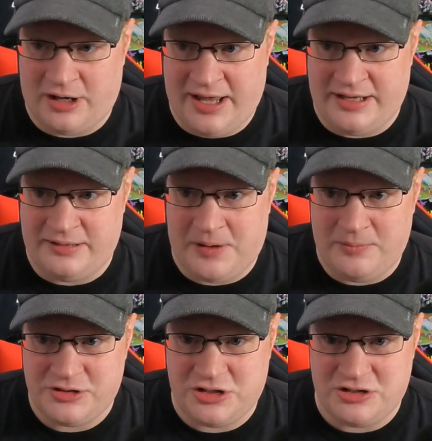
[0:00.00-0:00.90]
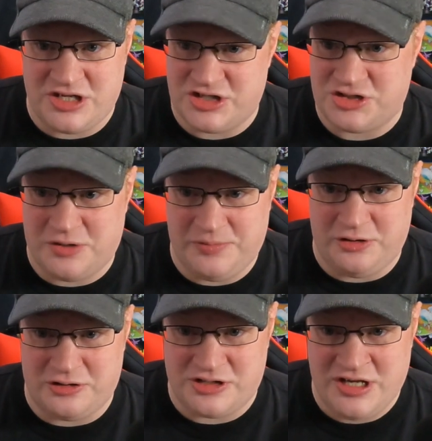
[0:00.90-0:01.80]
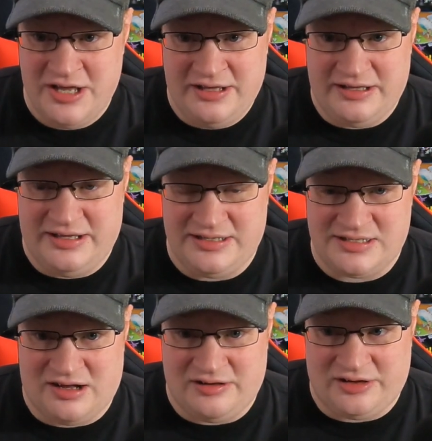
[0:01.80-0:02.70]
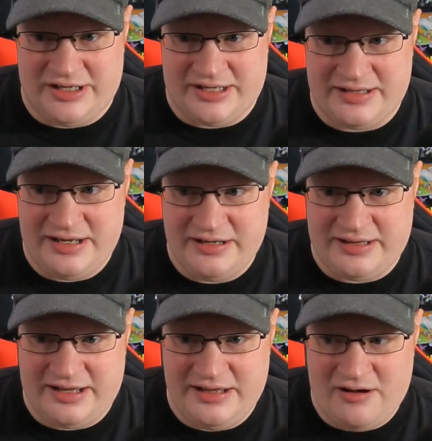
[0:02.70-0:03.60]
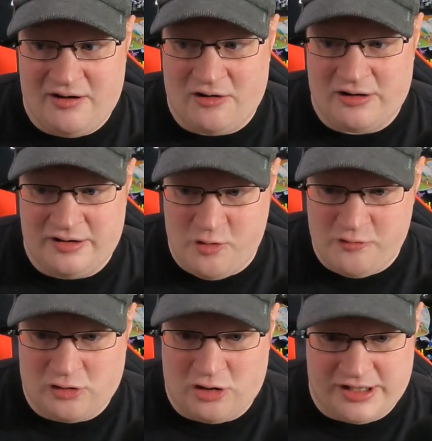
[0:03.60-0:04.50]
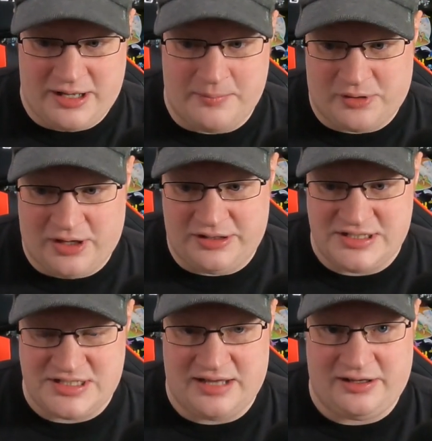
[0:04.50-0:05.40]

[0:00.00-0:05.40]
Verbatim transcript: And publishers and distributors is uh, like they they are overarching umbrellas that,